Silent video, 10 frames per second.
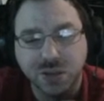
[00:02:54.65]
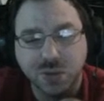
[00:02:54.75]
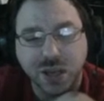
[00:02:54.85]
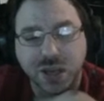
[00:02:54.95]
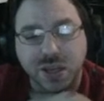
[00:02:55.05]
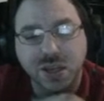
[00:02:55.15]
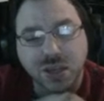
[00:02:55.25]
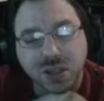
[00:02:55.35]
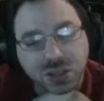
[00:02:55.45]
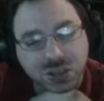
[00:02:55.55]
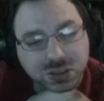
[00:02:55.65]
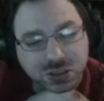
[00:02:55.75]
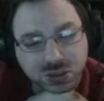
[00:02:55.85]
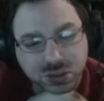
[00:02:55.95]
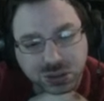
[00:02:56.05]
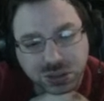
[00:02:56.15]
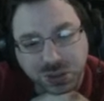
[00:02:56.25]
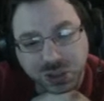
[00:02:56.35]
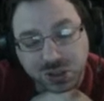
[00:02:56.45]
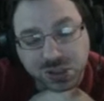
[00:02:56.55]
way? Well, I
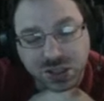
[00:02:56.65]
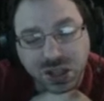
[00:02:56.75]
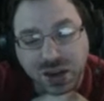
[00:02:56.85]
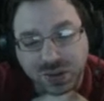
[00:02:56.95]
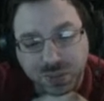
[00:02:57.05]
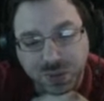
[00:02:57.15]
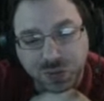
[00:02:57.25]
mean, there is a lot of them. If